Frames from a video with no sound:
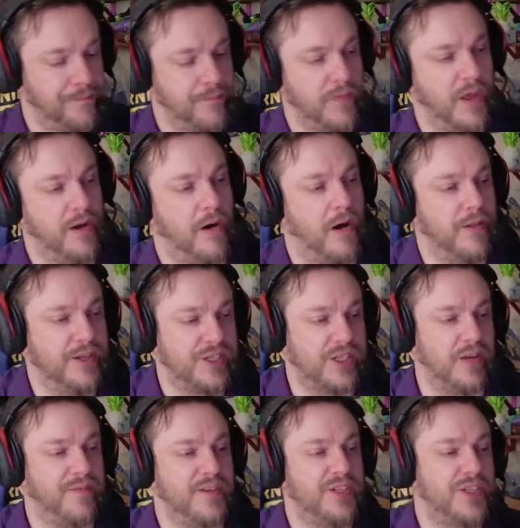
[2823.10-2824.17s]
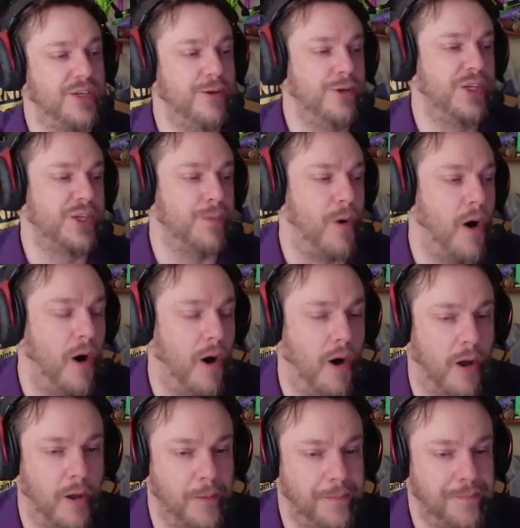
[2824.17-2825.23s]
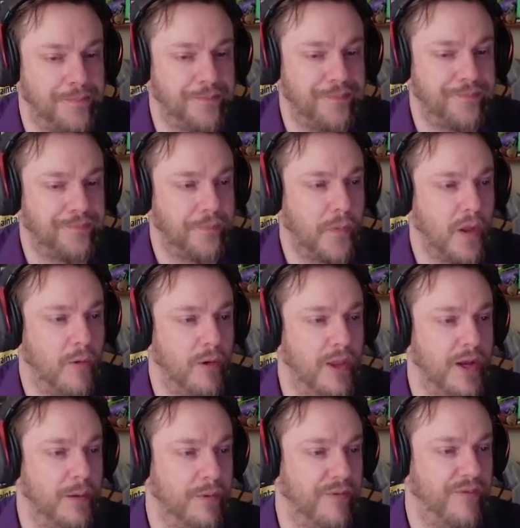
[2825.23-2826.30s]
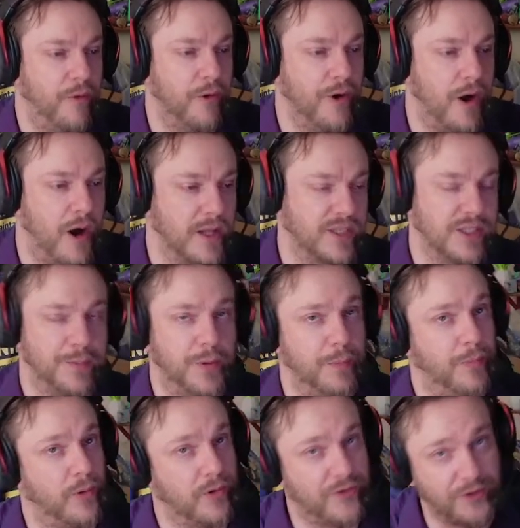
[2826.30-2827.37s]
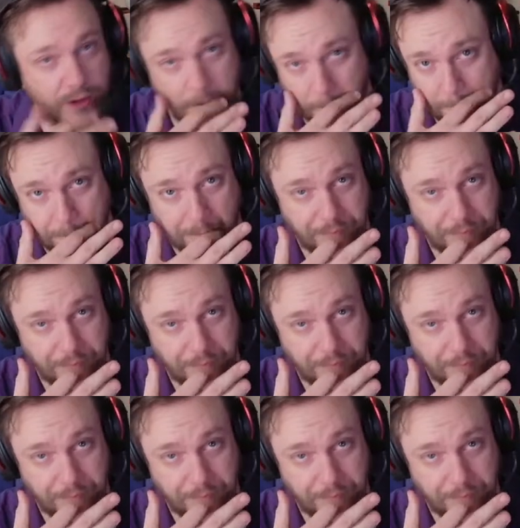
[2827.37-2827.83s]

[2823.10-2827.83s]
And all this stuff is too small with a number 4 nozzle to put bolts on.